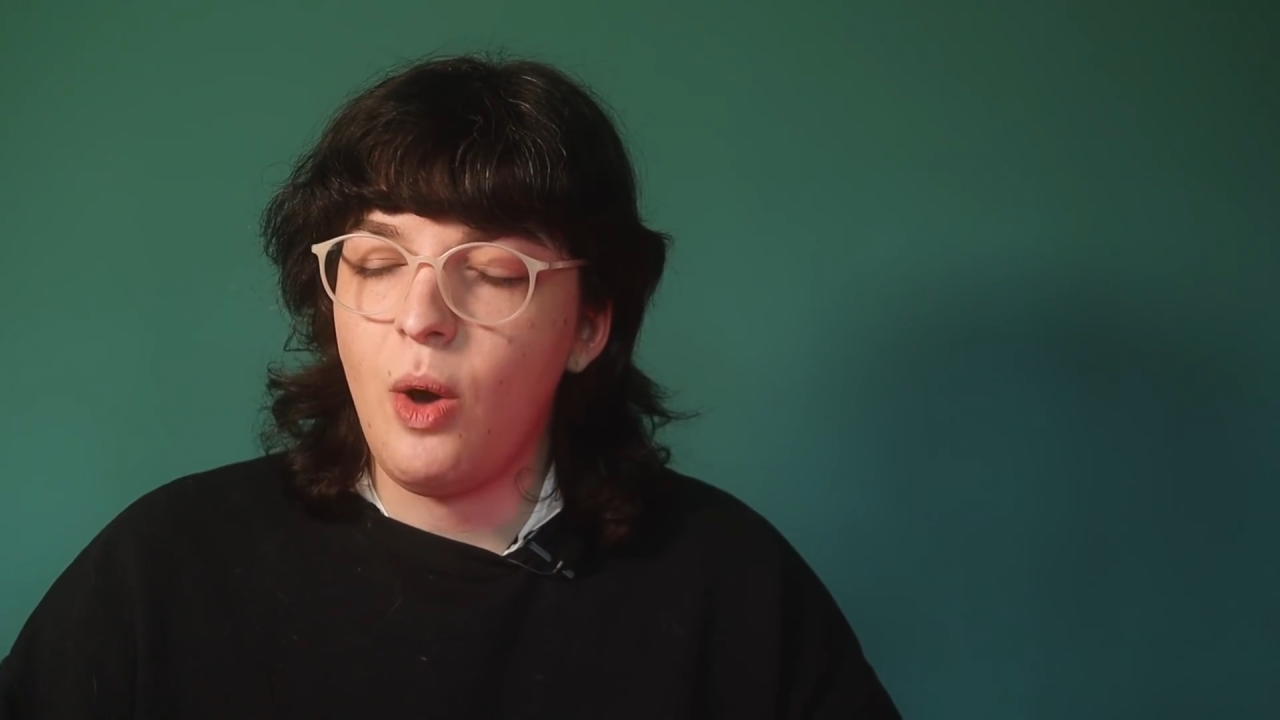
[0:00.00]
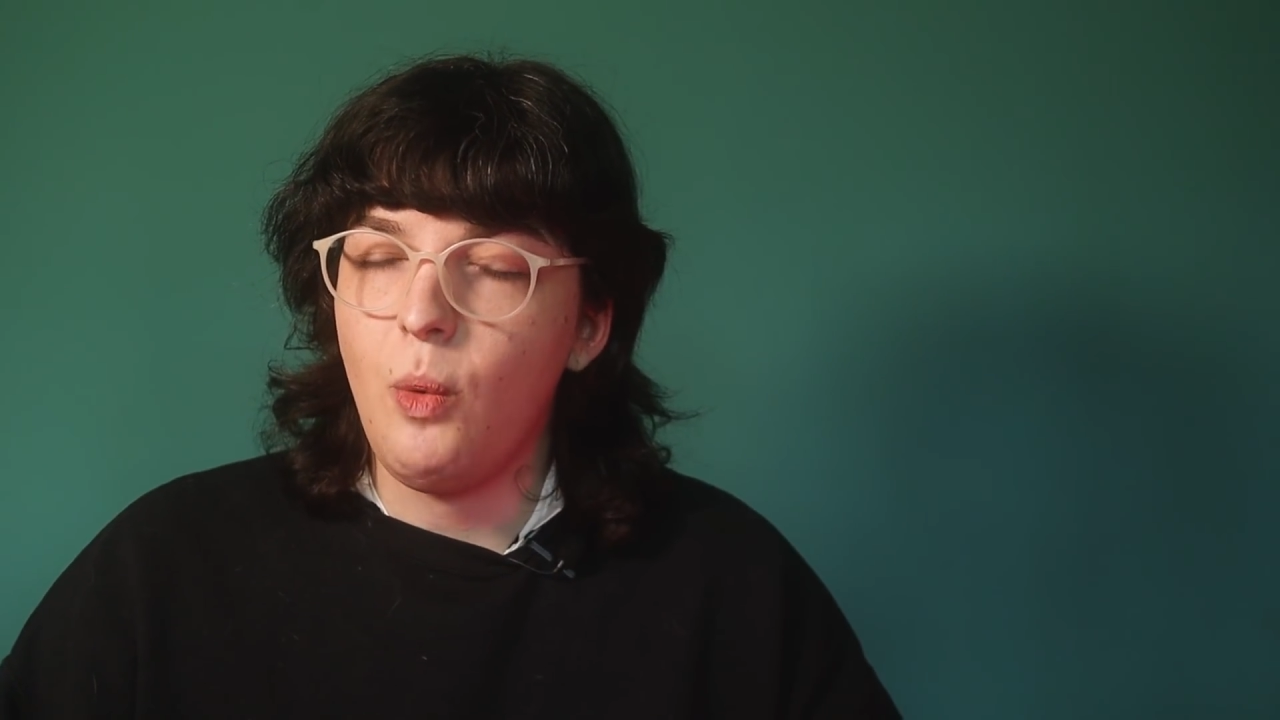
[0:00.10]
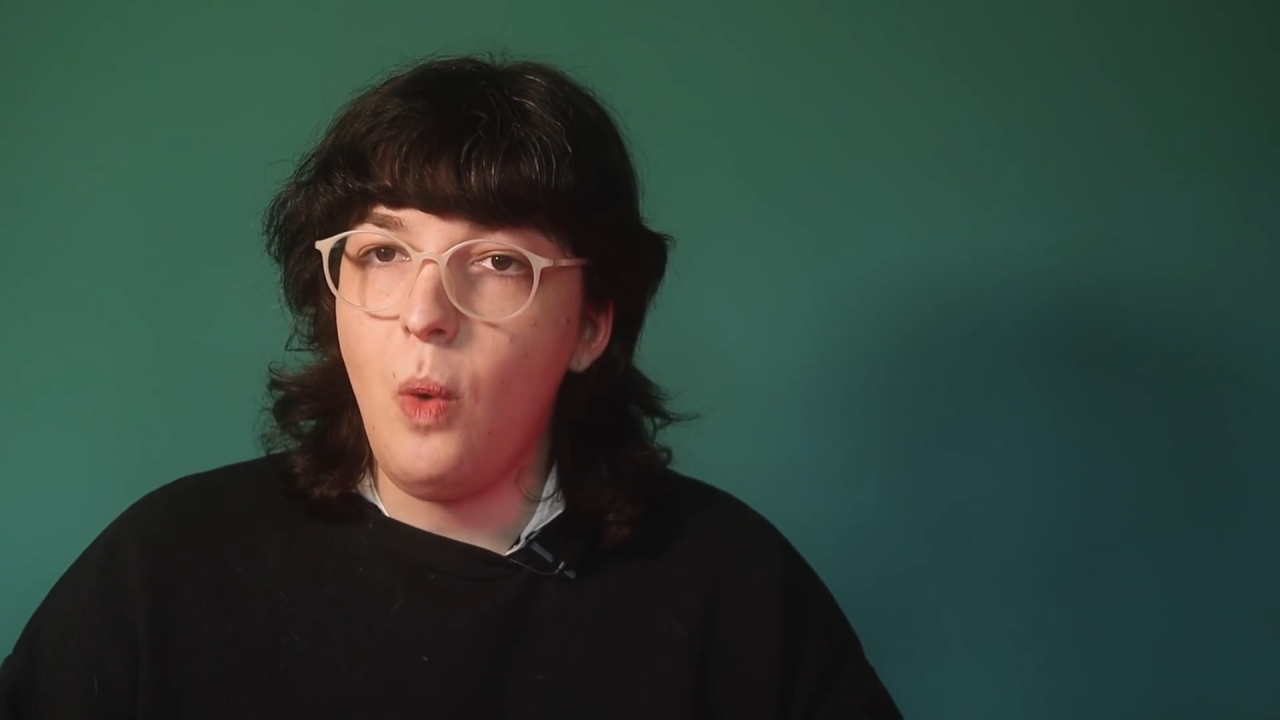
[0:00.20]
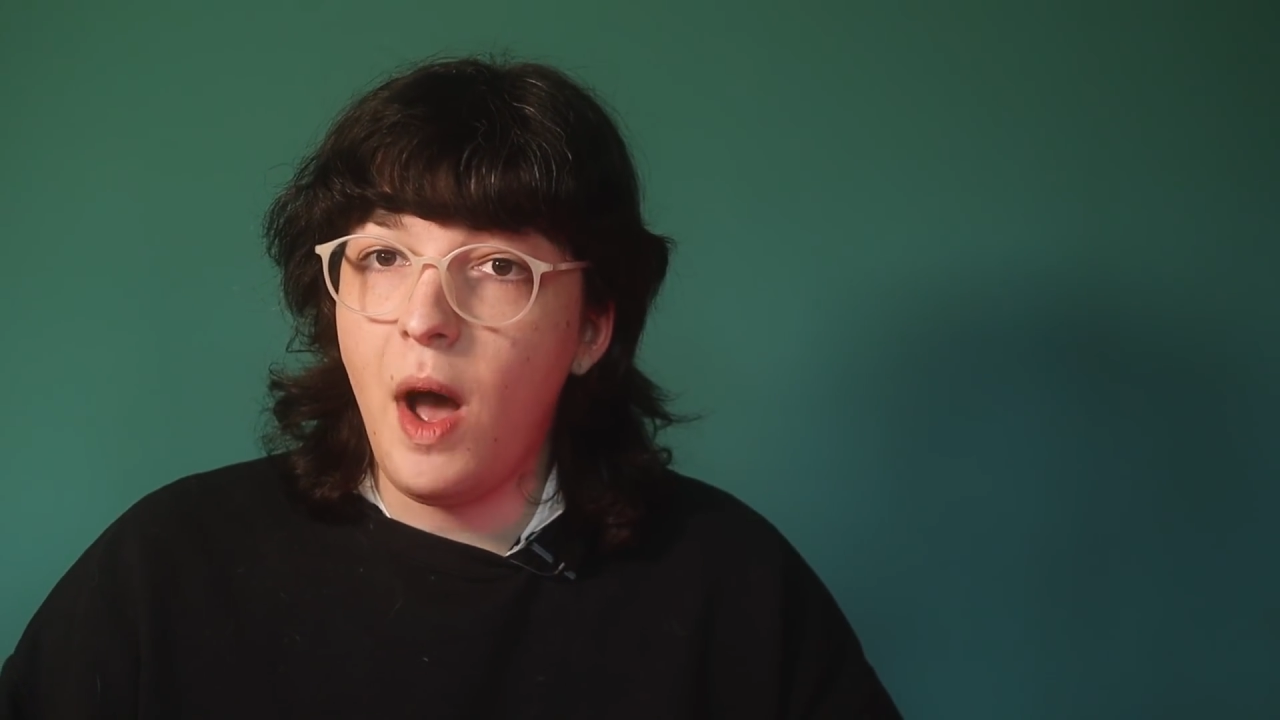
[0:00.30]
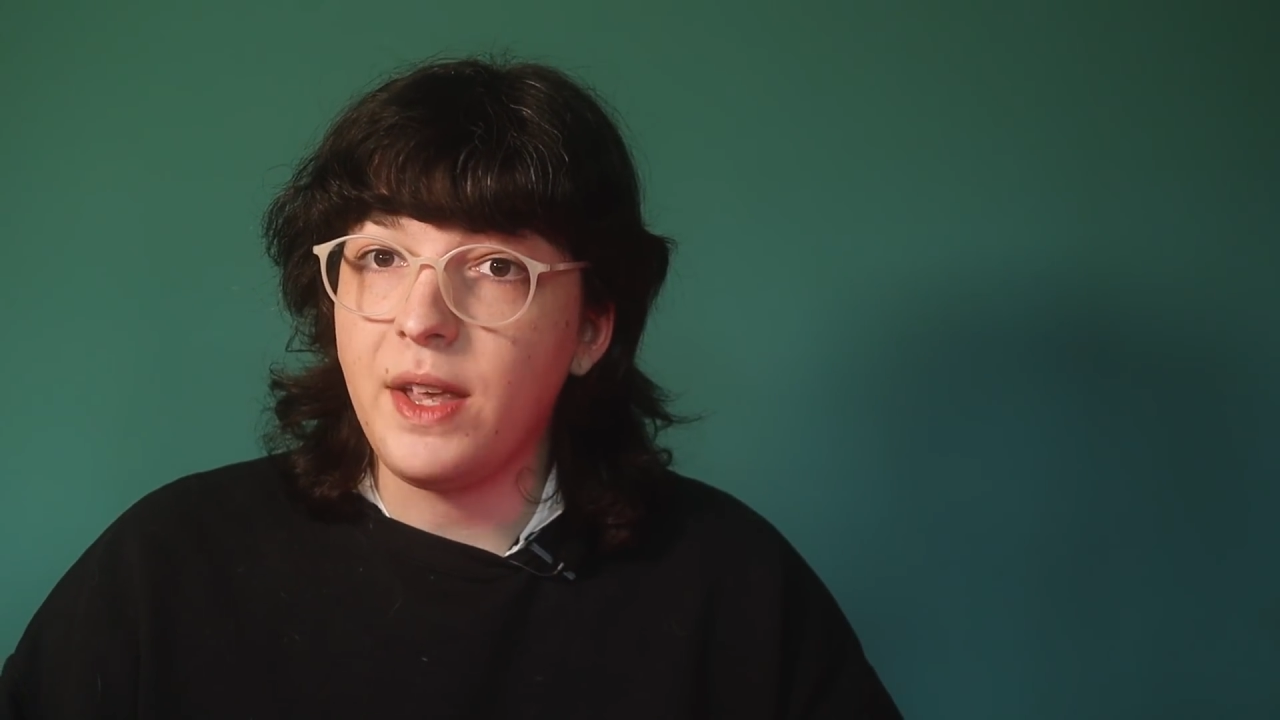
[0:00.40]

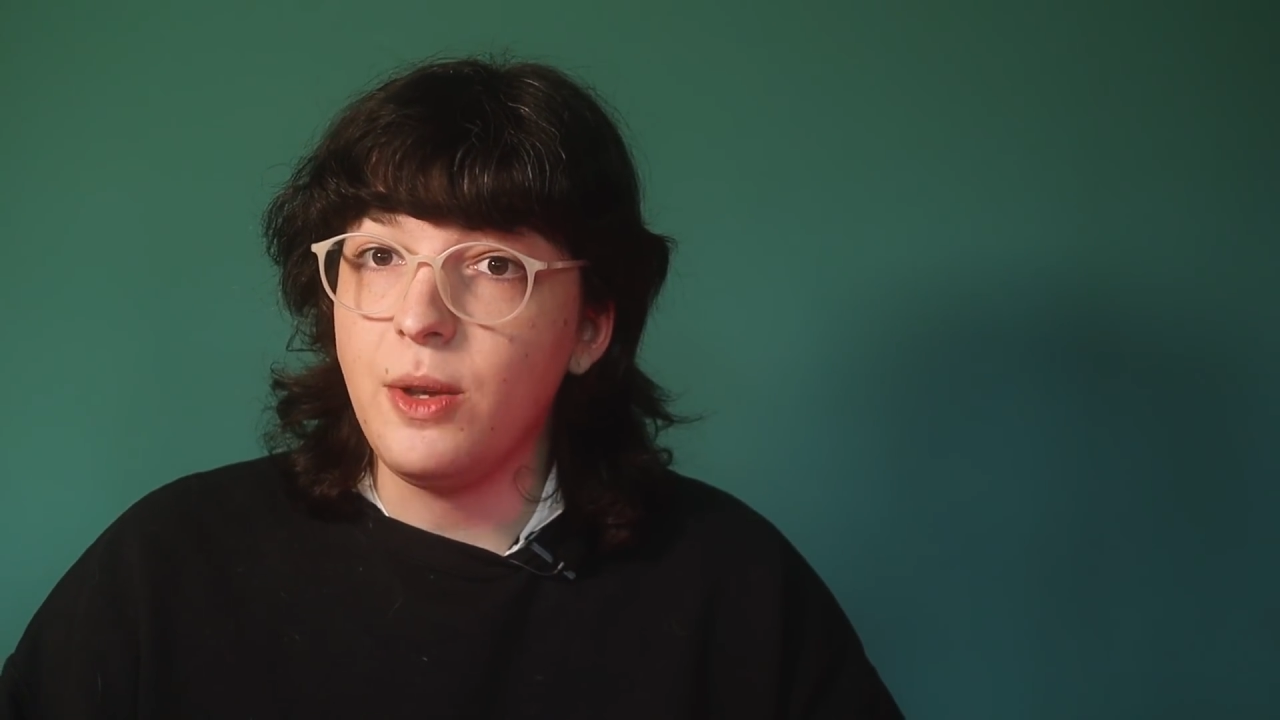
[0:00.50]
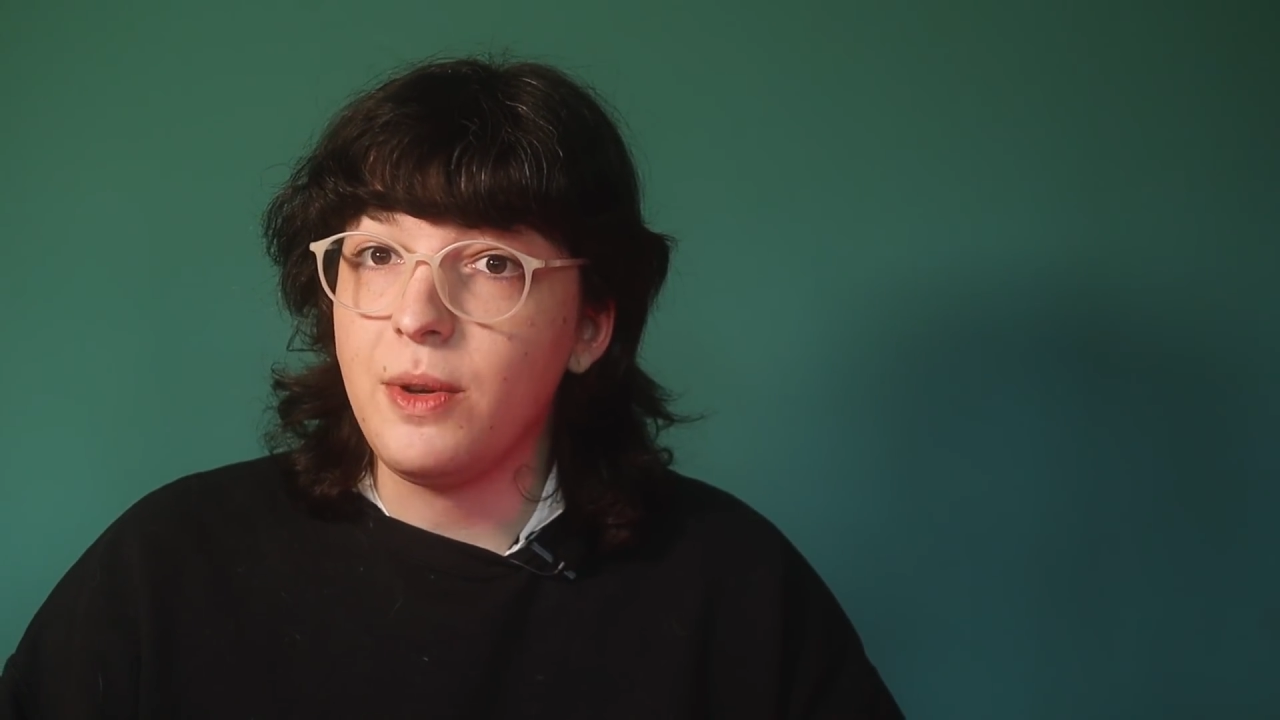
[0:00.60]
what you